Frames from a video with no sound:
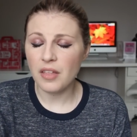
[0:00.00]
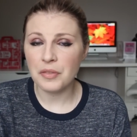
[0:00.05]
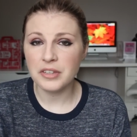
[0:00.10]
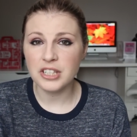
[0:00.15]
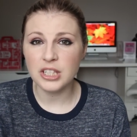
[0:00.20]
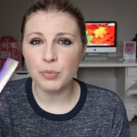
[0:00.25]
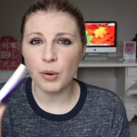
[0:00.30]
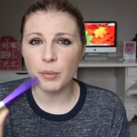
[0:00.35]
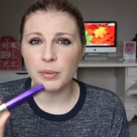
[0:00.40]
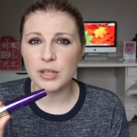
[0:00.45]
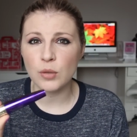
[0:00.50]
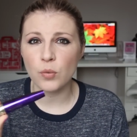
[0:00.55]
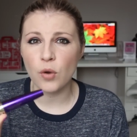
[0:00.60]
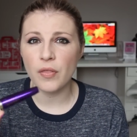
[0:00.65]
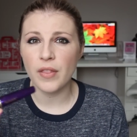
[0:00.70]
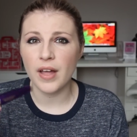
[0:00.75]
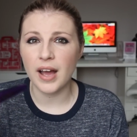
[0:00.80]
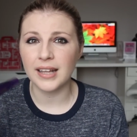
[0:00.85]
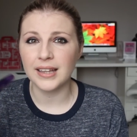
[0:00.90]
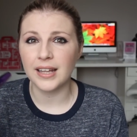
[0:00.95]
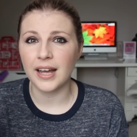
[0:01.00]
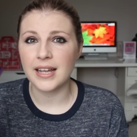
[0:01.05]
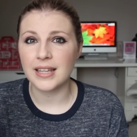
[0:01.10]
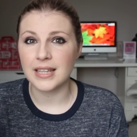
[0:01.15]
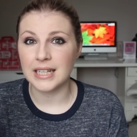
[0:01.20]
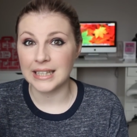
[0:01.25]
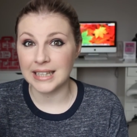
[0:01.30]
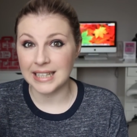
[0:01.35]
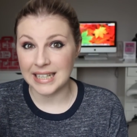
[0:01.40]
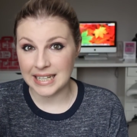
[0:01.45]
This is probably the one that I
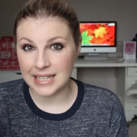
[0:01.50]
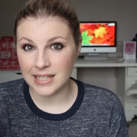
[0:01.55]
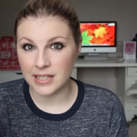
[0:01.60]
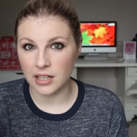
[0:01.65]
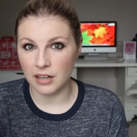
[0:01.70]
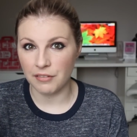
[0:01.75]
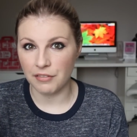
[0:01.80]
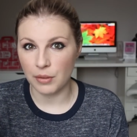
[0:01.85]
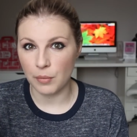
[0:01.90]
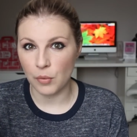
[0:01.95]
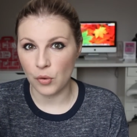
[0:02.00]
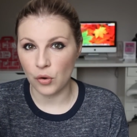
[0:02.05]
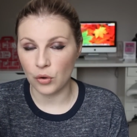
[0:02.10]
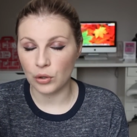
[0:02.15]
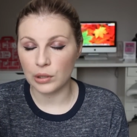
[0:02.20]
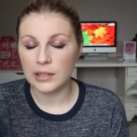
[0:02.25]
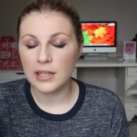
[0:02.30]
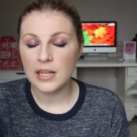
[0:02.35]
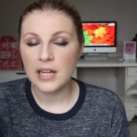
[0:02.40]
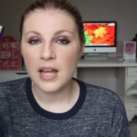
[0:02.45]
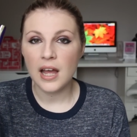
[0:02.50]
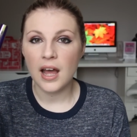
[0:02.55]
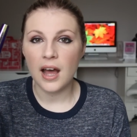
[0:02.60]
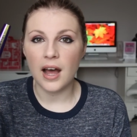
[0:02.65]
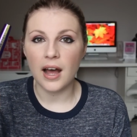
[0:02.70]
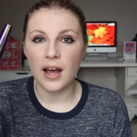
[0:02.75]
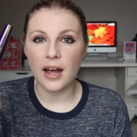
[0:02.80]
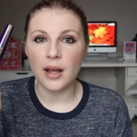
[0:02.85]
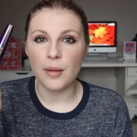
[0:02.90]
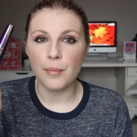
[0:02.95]
like the least of them all.
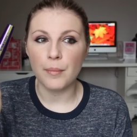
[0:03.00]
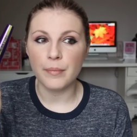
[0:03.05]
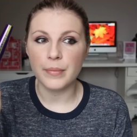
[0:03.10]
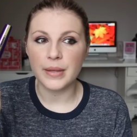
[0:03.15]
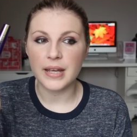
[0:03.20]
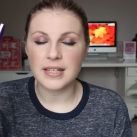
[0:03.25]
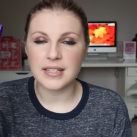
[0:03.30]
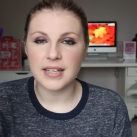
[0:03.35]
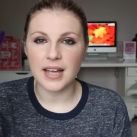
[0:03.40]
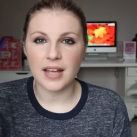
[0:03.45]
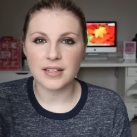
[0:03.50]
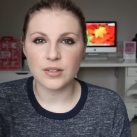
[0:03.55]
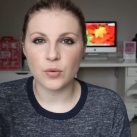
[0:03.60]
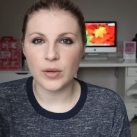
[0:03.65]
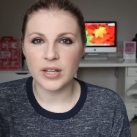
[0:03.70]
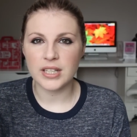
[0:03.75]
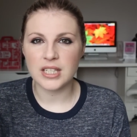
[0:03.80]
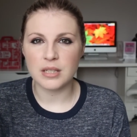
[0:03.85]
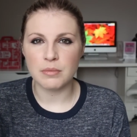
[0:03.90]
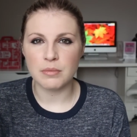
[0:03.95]
Because it has a weird